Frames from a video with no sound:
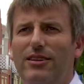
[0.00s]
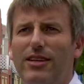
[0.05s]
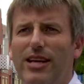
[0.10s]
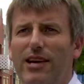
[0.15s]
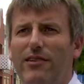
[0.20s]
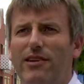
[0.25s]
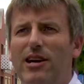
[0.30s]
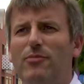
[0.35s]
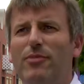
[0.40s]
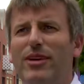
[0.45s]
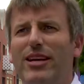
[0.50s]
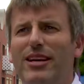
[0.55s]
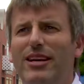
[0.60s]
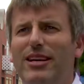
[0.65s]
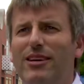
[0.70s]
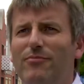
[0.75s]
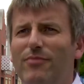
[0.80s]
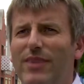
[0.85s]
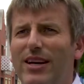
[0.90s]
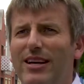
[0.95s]
The
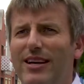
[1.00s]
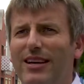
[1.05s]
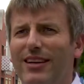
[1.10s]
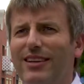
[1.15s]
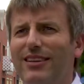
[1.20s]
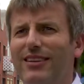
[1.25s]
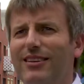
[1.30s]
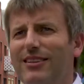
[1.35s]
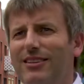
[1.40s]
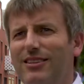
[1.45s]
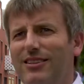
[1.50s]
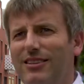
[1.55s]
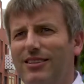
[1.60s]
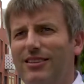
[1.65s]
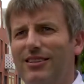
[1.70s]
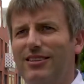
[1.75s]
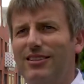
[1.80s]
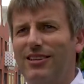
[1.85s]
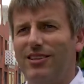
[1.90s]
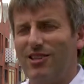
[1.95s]
RIBA make
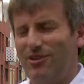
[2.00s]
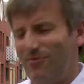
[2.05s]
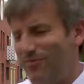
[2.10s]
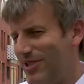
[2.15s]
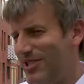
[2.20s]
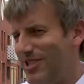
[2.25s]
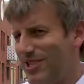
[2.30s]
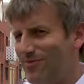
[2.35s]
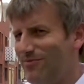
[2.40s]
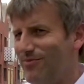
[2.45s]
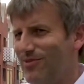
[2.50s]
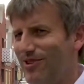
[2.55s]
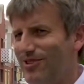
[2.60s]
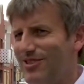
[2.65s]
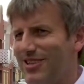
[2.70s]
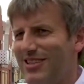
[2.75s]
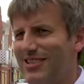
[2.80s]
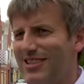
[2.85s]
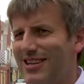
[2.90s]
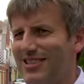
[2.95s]
the competition
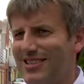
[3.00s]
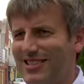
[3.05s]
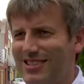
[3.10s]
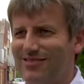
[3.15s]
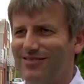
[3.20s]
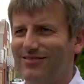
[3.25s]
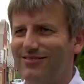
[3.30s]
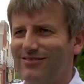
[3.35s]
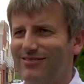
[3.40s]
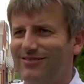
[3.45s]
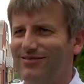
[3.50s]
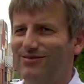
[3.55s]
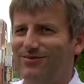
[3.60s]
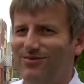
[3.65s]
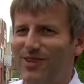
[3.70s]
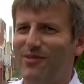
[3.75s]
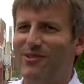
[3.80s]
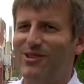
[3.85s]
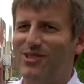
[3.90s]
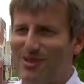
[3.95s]
process actually
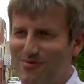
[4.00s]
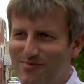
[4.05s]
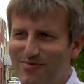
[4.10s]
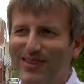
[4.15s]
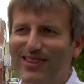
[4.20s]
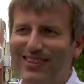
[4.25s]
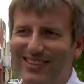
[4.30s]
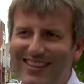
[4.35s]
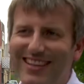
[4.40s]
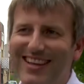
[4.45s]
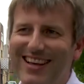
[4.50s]
very simple.